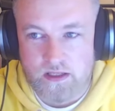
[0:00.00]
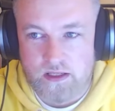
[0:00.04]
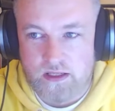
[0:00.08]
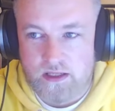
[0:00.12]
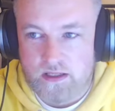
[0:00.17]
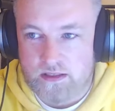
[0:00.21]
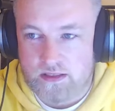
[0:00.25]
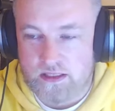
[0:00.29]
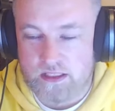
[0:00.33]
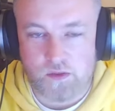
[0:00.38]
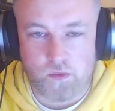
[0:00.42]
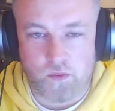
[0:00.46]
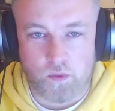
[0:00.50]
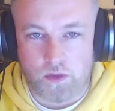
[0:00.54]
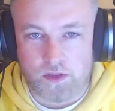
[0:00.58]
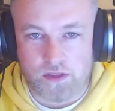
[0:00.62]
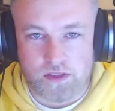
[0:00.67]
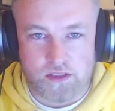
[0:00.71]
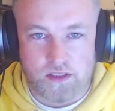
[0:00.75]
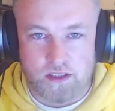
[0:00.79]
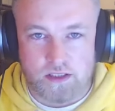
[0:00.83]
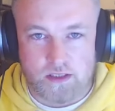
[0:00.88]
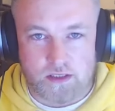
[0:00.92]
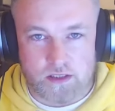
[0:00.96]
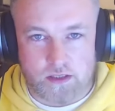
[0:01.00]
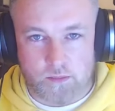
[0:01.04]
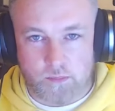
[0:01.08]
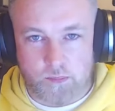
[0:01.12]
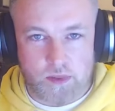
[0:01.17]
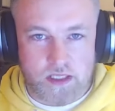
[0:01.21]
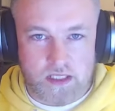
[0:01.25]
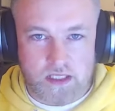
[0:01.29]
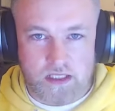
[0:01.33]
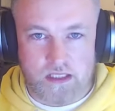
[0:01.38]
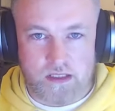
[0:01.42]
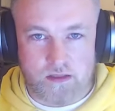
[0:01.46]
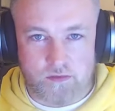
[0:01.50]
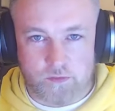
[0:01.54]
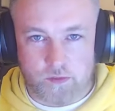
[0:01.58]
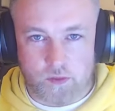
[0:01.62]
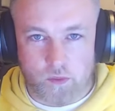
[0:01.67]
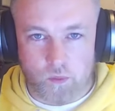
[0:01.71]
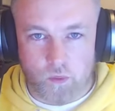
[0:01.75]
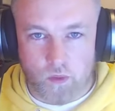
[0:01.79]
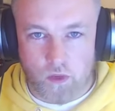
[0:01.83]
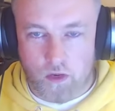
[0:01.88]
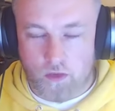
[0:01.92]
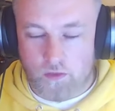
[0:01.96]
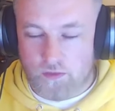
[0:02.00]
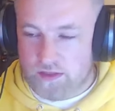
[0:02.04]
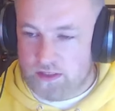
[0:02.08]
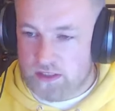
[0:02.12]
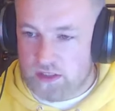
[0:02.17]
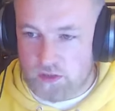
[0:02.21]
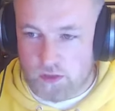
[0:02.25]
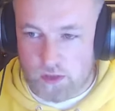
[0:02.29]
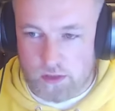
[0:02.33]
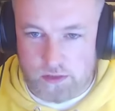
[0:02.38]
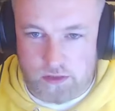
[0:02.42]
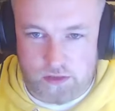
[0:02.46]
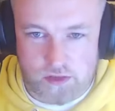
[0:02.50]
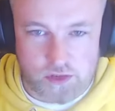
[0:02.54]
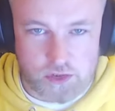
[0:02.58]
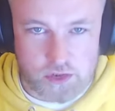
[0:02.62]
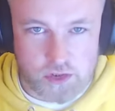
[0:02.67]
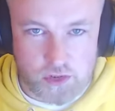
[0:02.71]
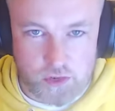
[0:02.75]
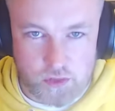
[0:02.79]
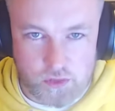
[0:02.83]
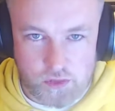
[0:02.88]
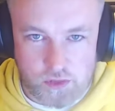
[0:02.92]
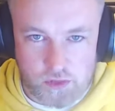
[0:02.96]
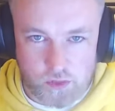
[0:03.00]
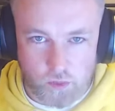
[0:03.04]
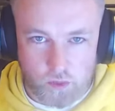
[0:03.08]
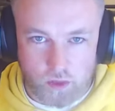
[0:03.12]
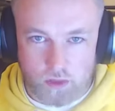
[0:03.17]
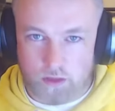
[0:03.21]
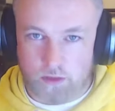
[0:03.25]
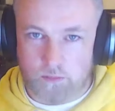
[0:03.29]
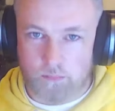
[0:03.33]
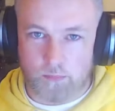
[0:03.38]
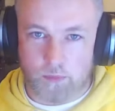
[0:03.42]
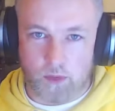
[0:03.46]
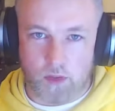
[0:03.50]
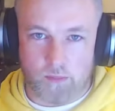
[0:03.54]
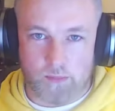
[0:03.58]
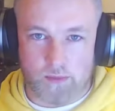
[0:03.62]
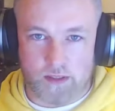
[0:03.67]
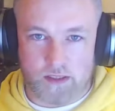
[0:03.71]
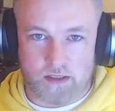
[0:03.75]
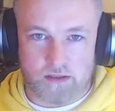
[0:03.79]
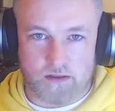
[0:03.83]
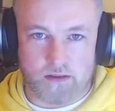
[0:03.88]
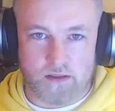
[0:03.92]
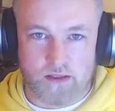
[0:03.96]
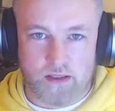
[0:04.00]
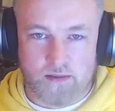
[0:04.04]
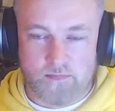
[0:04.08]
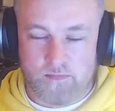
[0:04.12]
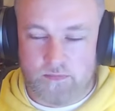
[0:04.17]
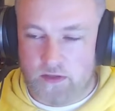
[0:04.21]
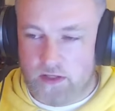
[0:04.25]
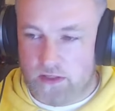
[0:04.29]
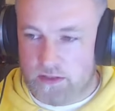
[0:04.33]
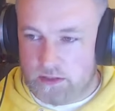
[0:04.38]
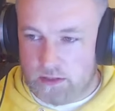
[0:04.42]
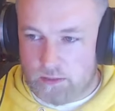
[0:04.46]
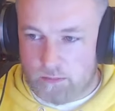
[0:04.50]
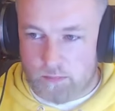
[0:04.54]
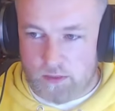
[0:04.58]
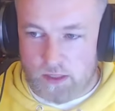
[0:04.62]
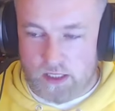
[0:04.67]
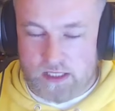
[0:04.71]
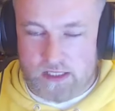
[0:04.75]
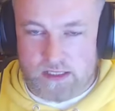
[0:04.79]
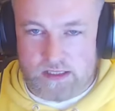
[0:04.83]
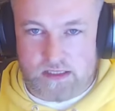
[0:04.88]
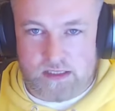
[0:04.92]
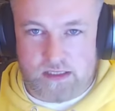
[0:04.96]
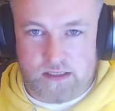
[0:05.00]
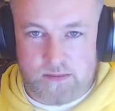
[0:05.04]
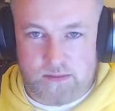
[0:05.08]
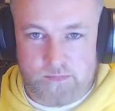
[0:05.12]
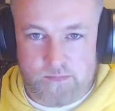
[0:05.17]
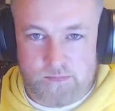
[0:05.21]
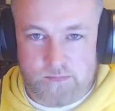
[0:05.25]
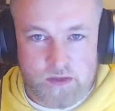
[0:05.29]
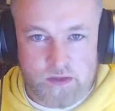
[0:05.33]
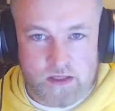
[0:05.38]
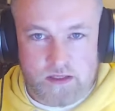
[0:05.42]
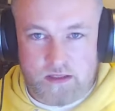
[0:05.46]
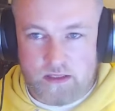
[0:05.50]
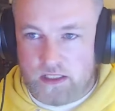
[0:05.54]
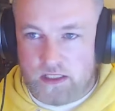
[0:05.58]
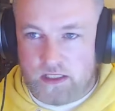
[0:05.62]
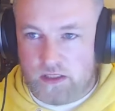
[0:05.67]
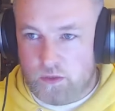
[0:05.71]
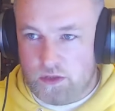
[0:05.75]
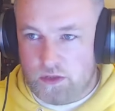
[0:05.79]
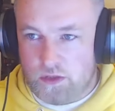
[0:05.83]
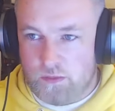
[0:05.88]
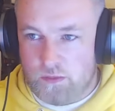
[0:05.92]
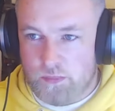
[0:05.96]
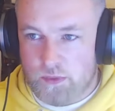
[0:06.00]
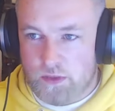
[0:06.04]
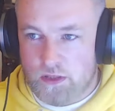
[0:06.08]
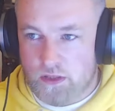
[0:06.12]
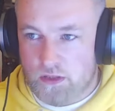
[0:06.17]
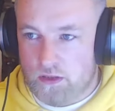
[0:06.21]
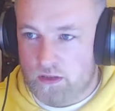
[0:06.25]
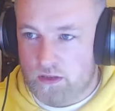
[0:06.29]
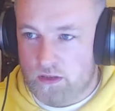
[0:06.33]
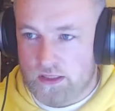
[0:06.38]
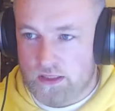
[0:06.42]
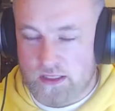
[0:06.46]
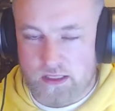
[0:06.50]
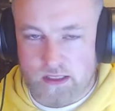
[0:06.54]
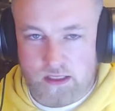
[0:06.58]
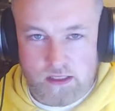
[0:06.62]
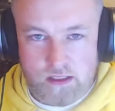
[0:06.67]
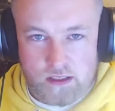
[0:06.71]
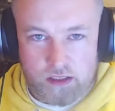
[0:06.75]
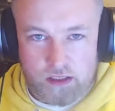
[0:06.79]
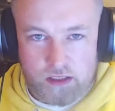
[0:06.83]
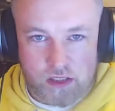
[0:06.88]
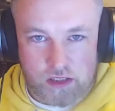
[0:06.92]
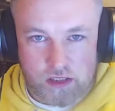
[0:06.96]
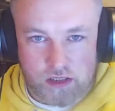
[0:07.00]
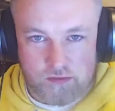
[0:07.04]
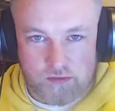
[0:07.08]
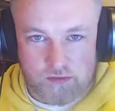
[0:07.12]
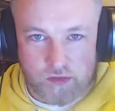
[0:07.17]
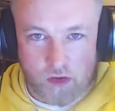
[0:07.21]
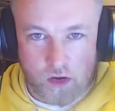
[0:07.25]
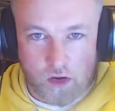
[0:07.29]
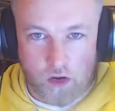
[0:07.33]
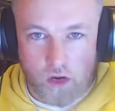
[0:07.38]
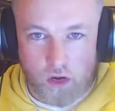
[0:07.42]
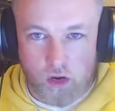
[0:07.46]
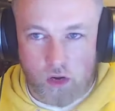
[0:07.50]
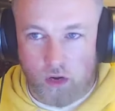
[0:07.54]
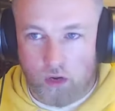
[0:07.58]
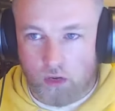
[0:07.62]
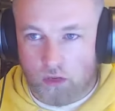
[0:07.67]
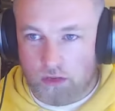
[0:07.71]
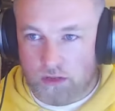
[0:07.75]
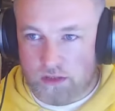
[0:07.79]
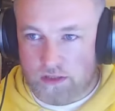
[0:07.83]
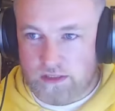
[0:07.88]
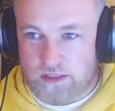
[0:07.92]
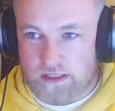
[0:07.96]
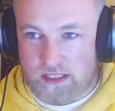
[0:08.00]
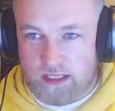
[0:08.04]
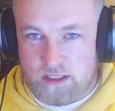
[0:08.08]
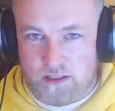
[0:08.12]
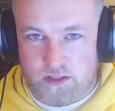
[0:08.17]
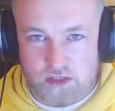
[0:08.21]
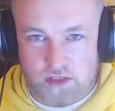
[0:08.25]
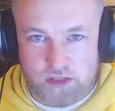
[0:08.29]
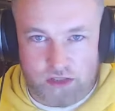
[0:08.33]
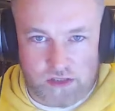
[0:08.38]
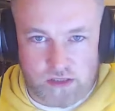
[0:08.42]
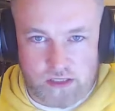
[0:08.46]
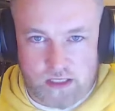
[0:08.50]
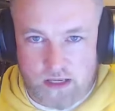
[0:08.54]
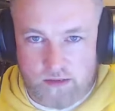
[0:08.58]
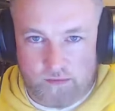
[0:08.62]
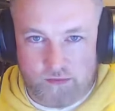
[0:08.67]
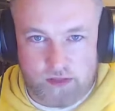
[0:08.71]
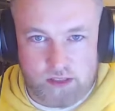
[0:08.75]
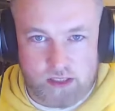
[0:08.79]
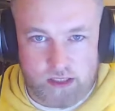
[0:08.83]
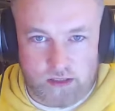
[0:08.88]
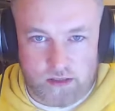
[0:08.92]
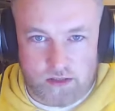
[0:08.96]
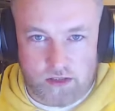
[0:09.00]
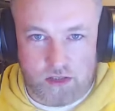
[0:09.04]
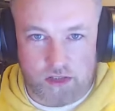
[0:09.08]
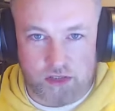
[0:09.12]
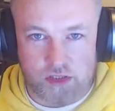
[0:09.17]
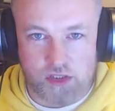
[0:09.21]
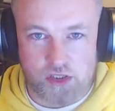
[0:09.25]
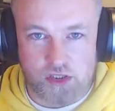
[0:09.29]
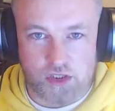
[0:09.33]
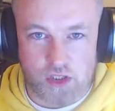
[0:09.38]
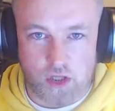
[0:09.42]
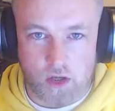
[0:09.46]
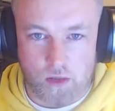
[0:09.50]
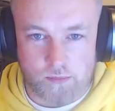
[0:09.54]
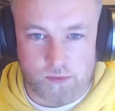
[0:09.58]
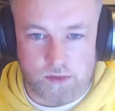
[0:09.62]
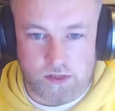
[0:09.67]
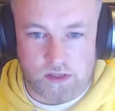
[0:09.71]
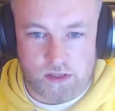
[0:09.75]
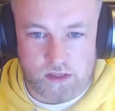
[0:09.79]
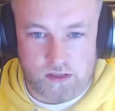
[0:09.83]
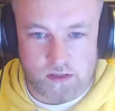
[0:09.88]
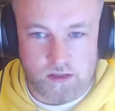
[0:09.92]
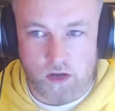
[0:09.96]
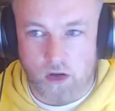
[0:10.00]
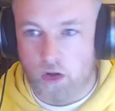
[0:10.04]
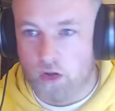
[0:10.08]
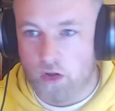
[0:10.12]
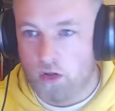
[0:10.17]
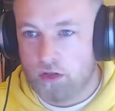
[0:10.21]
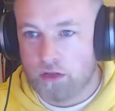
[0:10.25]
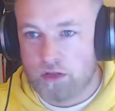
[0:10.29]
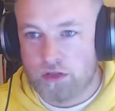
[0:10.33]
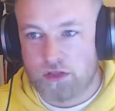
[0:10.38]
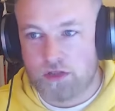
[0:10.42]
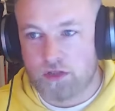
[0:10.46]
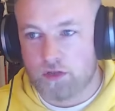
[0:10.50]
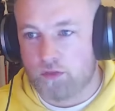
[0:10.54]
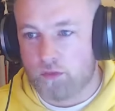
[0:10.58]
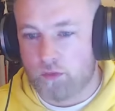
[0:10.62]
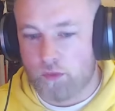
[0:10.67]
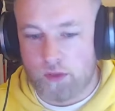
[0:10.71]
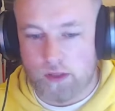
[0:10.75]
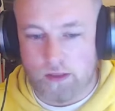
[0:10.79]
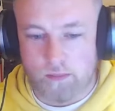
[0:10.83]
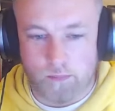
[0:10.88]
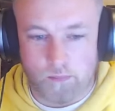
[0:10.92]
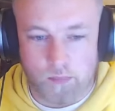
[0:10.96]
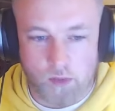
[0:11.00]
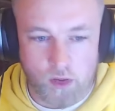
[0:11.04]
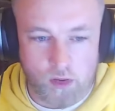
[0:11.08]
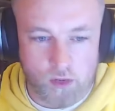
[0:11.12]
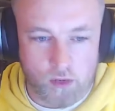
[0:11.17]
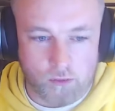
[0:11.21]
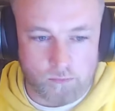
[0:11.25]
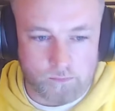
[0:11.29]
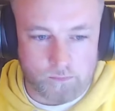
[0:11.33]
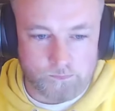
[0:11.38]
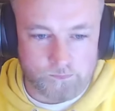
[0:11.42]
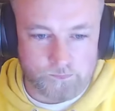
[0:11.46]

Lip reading: This wasn't at the peak of the war. This wasn't due to all the bombing and the blitz. This was purely because of all the sanctions and everything that had stopped, all the stuff we import.